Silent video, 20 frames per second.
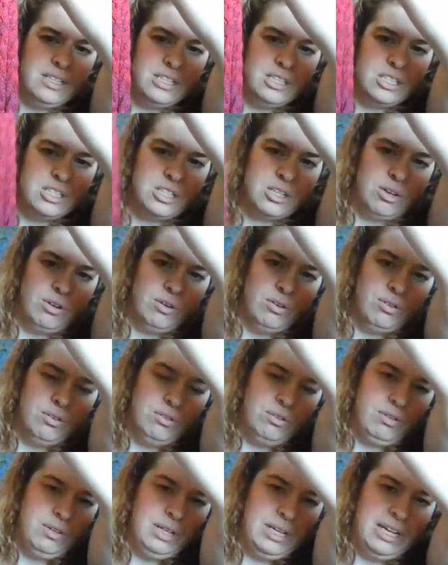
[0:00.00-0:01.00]
So
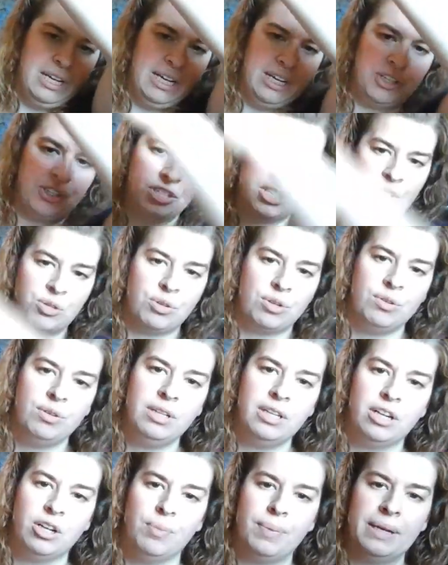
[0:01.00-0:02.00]
it just grew a
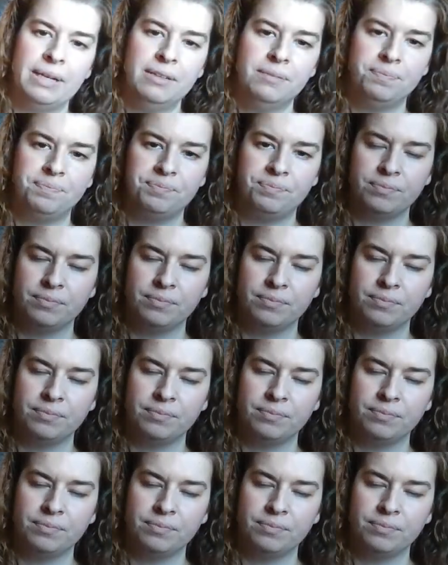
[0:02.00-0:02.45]
little bit,